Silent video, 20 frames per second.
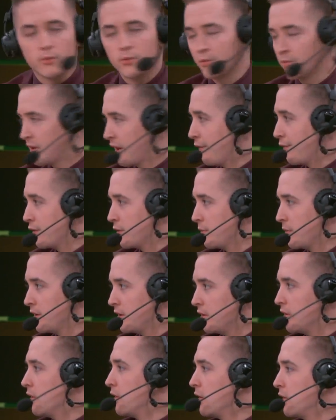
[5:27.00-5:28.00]
definitely be
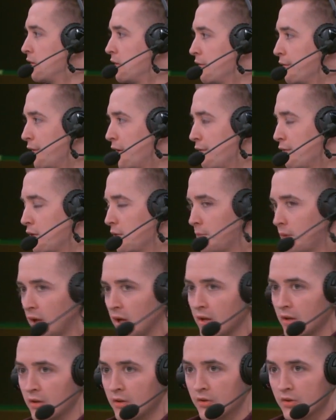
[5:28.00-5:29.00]
the favorite, but
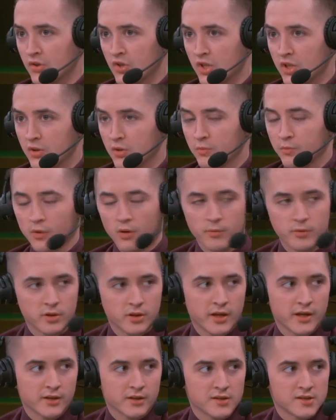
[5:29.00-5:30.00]
G2 probably likely
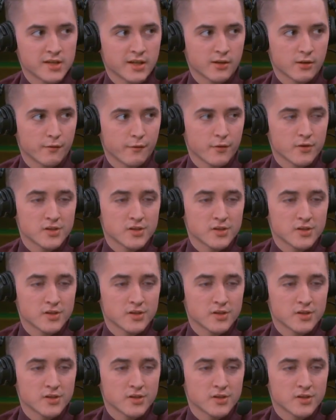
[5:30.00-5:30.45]
second or first,